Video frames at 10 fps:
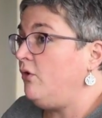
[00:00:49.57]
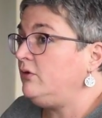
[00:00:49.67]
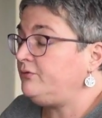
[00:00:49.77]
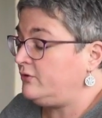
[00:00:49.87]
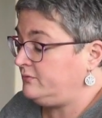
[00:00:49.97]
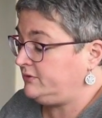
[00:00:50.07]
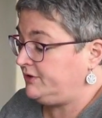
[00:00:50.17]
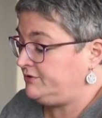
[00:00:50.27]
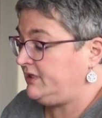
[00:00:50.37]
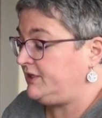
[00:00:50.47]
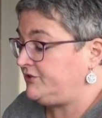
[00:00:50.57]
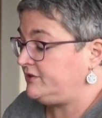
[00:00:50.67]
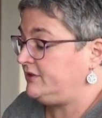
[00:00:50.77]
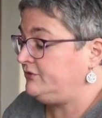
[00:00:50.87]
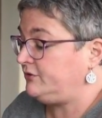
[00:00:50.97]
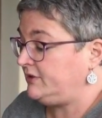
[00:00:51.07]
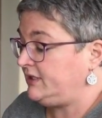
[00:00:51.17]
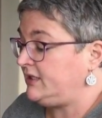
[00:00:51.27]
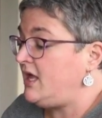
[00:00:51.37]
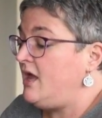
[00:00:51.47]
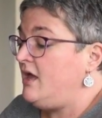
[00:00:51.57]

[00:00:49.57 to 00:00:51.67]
all formal education in Turkey